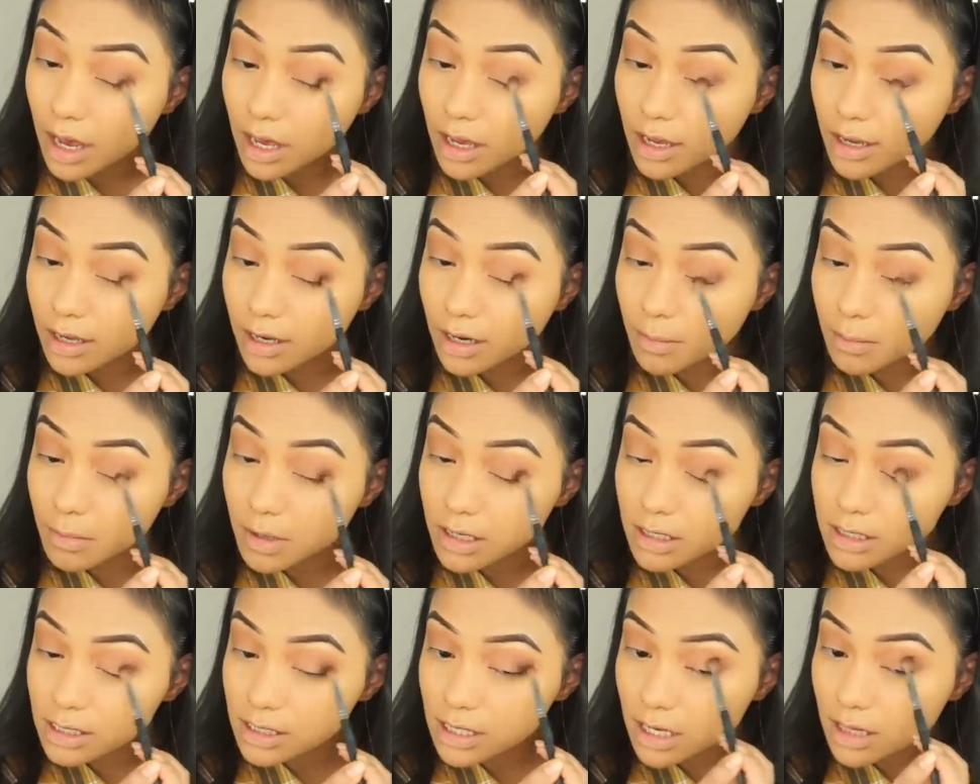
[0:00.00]
And I'm
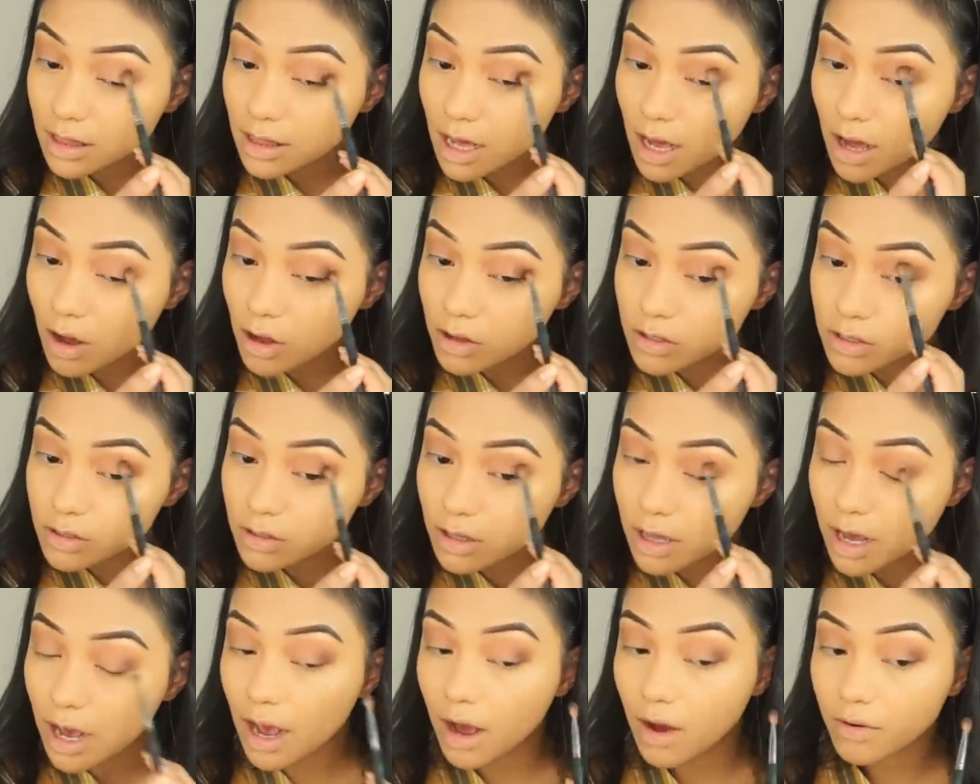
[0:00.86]
gonna take that onto
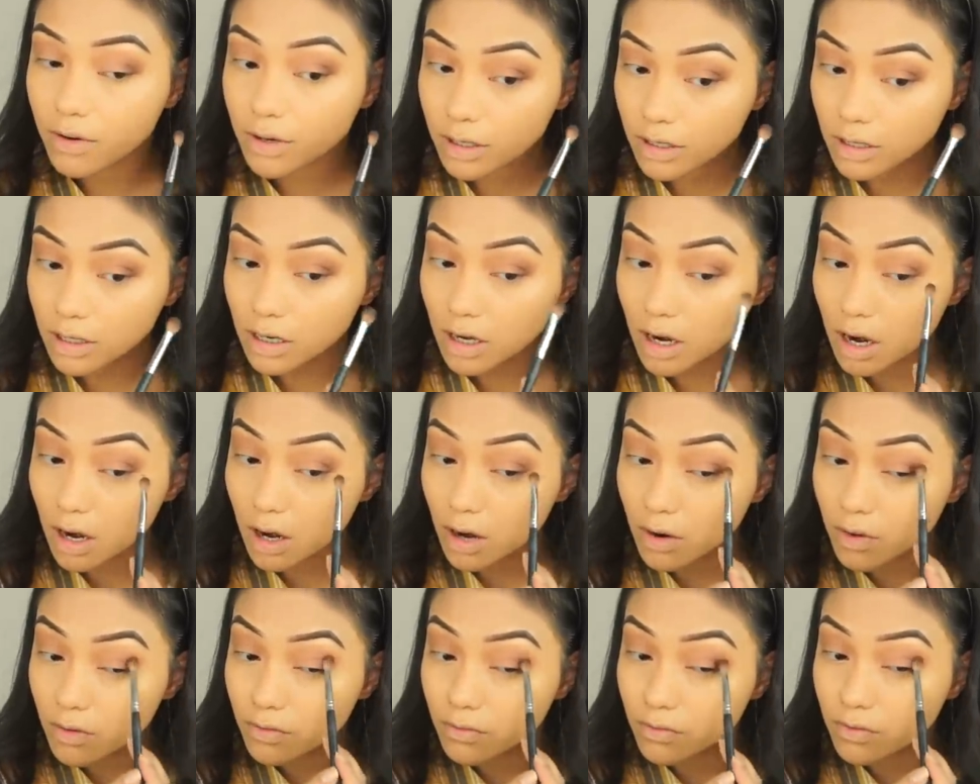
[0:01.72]
the outer
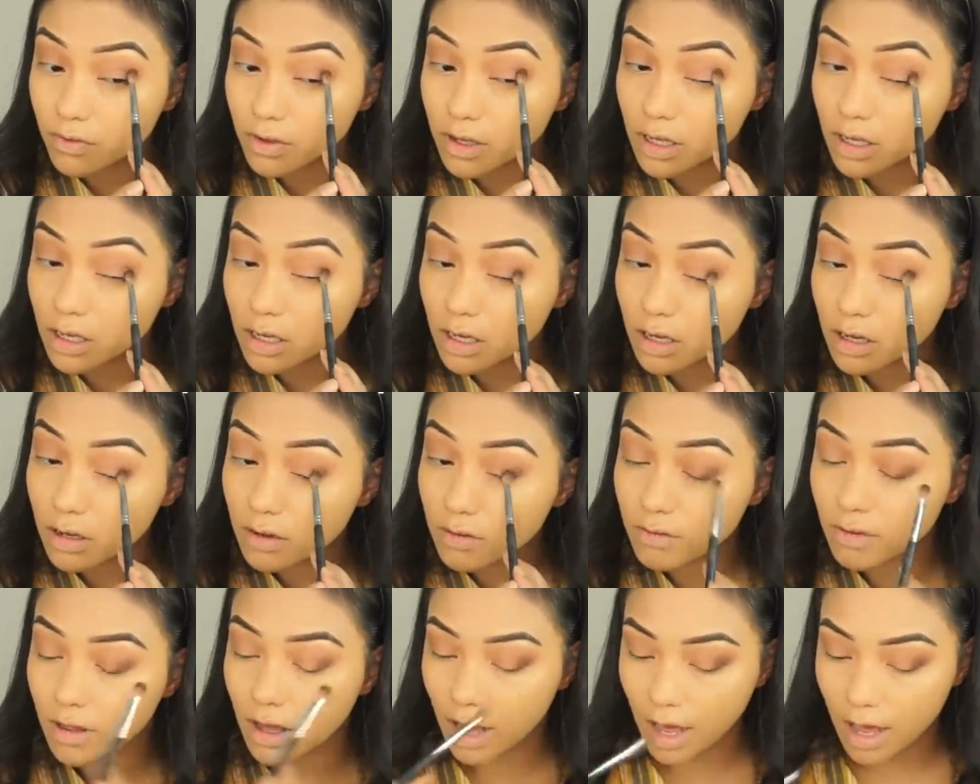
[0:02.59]
V
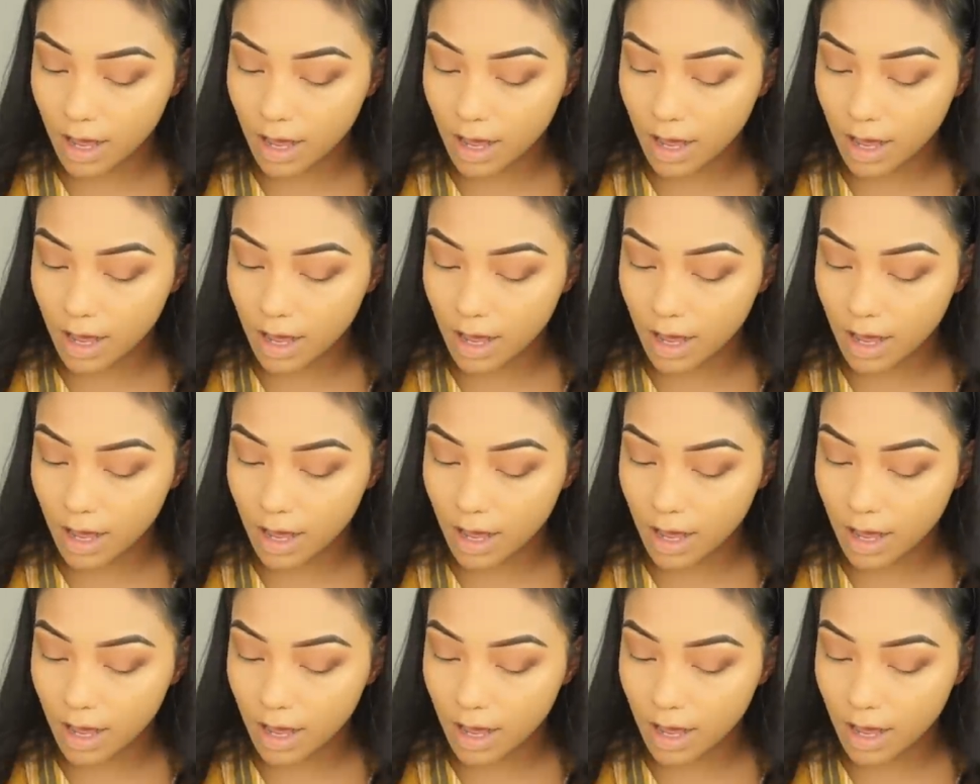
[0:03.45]
of the